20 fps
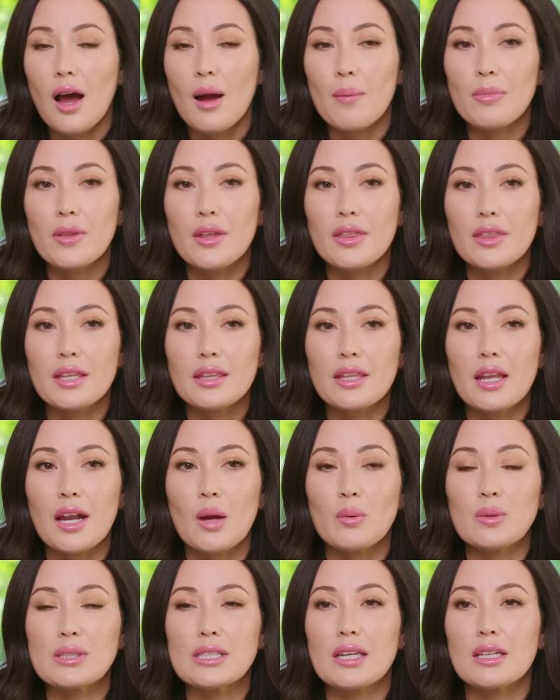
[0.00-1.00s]
um, the thing that
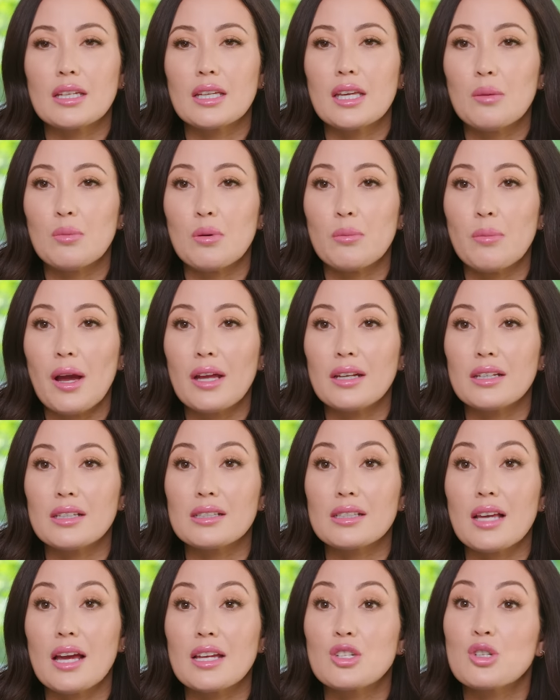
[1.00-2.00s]
I would say to keep in mind
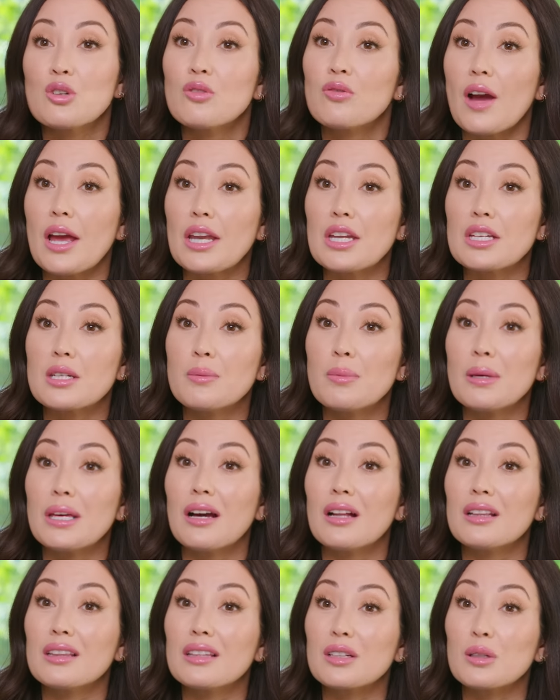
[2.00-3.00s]
is I do find it to
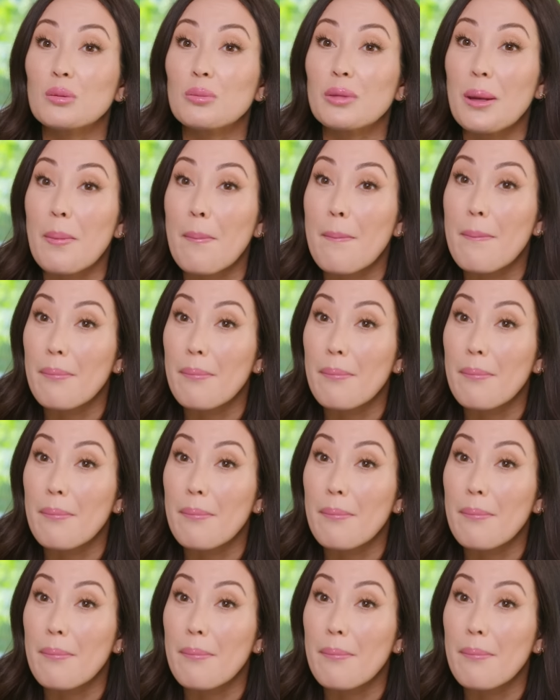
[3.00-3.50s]
be a little bit